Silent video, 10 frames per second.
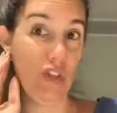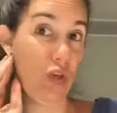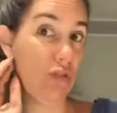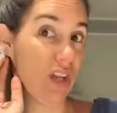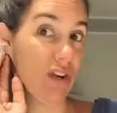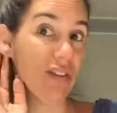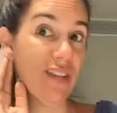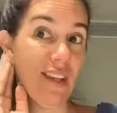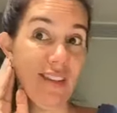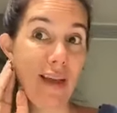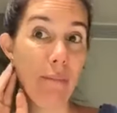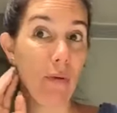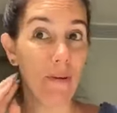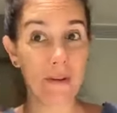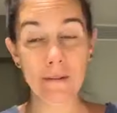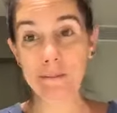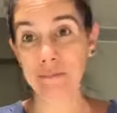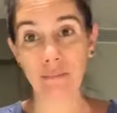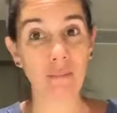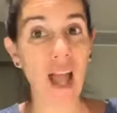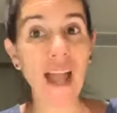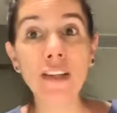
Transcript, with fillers: using her as an example, I